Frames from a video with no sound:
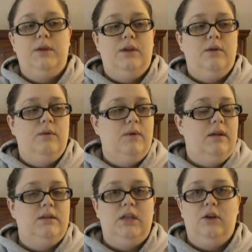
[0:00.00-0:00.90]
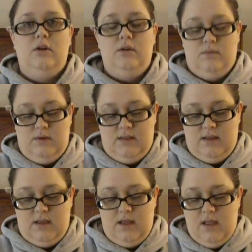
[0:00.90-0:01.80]
you know, around here in one of
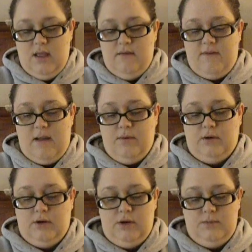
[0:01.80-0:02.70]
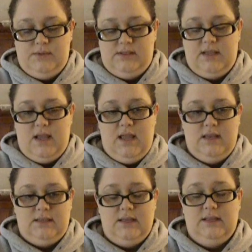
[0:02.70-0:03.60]
the fiber groups
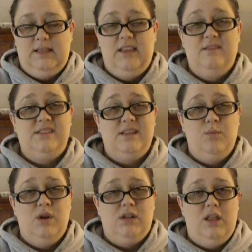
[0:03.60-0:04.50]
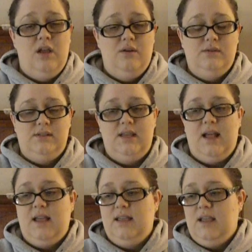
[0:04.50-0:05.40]
that lives somewhere close
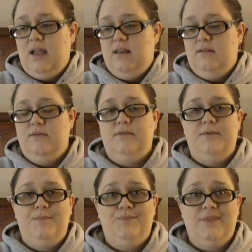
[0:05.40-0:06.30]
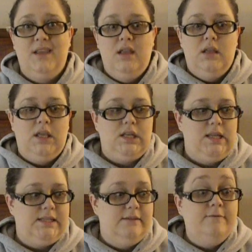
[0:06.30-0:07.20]
that I can kind of get a
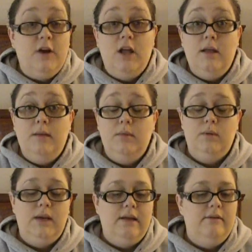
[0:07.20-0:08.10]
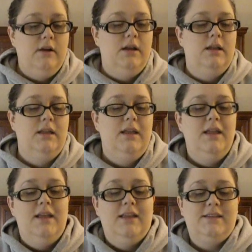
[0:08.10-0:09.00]
lesson from or whatever,
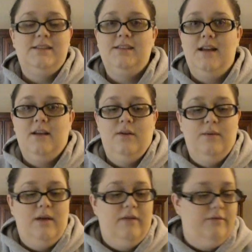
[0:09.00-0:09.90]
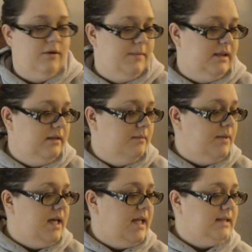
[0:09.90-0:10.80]
because it's not going well for me.
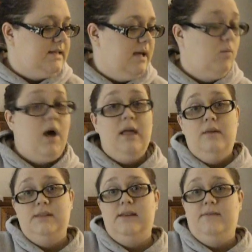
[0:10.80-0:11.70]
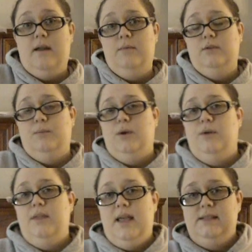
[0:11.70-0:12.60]
But while I was at Fiber in the
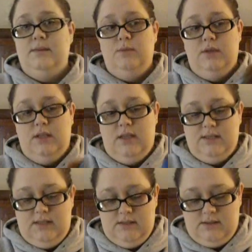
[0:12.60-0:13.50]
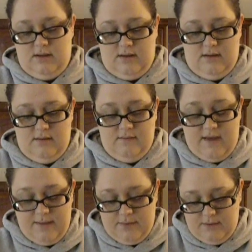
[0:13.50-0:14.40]
Boro, they had some really good deals on
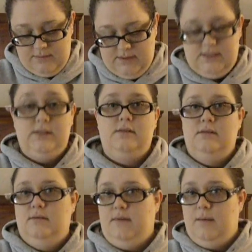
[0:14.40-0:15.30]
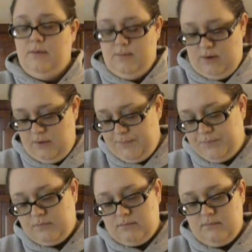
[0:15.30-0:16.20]
fiber, because it's Fiber in the Boro.
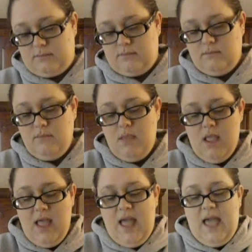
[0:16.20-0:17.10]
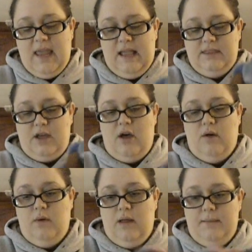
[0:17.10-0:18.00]
And I
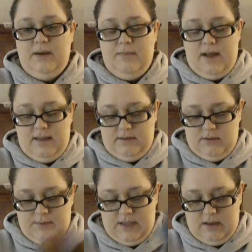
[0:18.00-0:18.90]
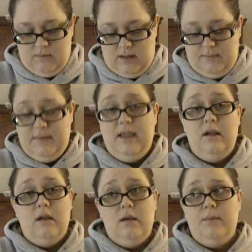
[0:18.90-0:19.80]
thought, well, I'm going to buy a little bit while I'm
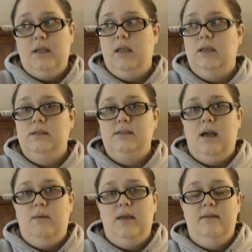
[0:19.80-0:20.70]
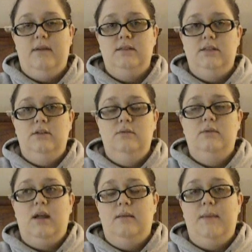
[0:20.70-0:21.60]
there, because that way if I
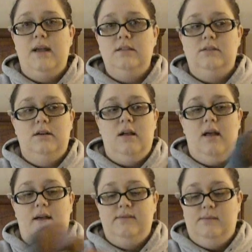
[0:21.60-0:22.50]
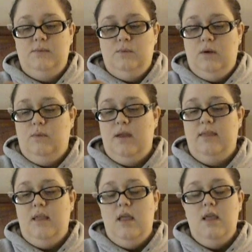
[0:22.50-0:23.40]
do kind of master it, I'll have something to work with.